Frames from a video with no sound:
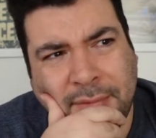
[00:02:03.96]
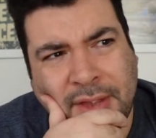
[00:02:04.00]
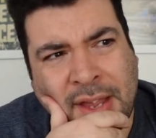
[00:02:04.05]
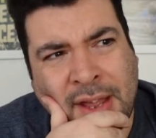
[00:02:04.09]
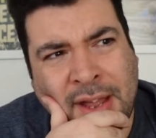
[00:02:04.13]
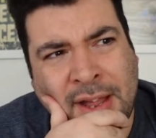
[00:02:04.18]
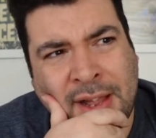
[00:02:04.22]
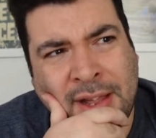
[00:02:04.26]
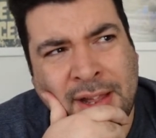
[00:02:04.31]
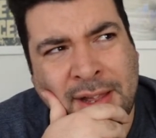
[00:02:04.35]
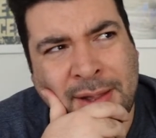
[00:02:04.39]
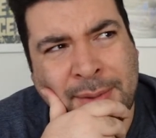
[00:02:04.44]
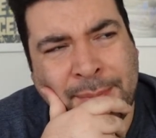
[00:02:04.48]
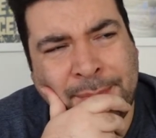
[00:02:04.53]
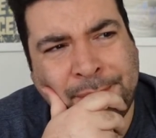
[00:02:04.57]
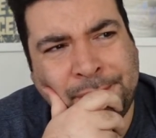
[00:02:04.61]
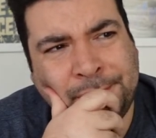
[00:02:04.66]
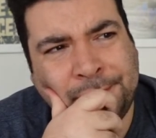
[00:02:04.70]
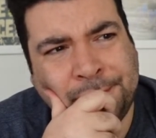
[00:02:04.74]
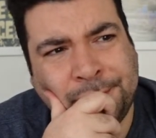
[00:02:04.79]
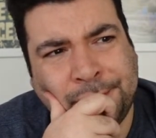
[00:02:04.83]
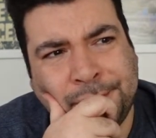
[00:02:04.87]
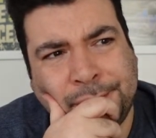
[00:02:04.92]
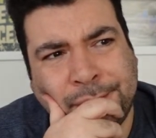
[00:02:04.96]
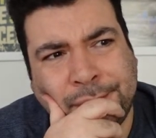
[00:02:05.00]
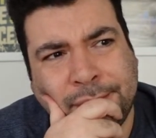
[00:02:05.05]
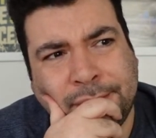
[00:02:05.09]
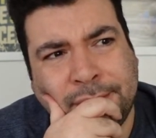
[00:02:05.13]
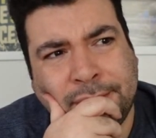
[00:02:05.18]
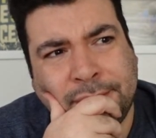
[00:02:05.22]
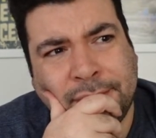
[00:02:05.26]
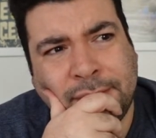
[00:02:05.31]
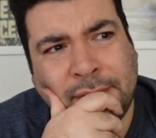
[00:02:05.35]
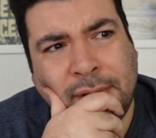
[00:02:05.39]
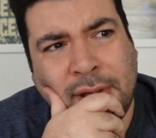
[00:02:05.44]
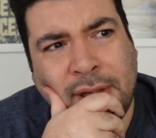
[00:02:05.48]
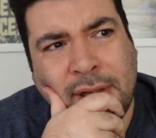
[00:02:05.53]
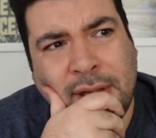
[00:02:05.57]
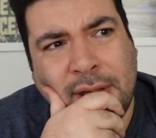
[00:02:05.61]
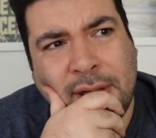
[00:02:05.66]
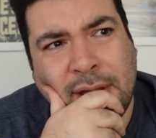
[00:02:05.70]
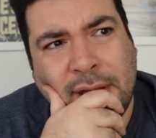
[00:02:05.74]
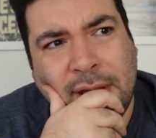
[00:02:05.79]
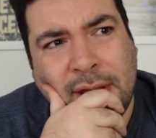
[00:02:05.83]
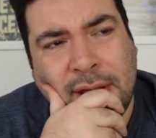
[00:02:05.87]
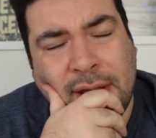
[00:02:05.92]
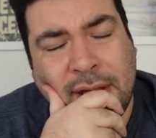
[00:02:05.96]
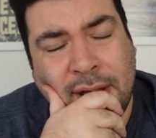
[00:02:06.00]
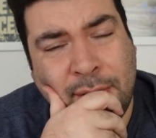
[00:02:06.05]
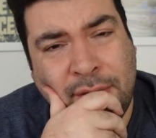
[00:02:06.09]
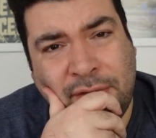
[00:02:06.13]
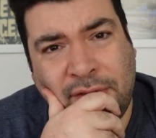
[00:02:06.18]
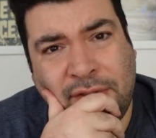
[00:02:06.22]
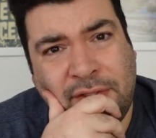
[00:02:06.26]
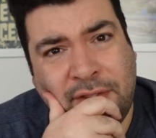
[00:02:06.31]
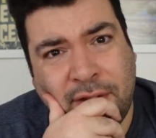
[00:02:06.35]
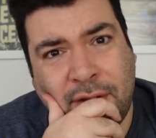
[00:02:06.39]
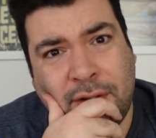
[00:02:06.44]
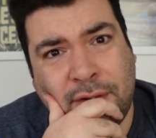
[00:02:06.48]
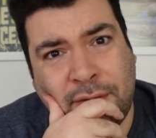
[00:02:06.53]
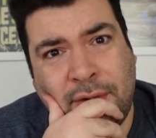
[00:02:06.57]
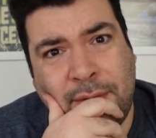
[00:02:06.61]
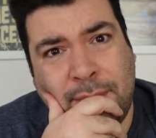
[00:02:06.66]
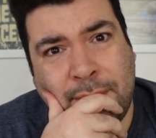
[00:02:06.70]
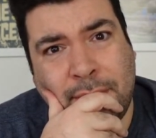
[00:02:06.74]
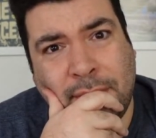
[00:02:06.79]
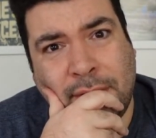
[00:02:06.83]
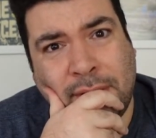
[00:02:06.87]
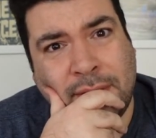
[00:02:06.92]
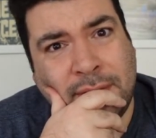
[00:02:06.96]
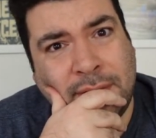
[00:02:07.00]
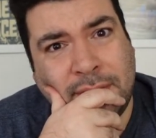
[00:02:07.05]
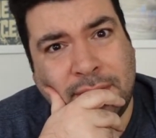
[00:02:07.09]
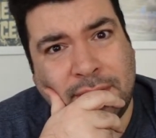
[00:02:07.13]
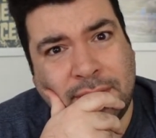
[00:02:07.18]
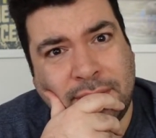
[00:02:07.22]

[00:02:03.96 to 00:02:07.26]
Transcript: It was just a good Rumble.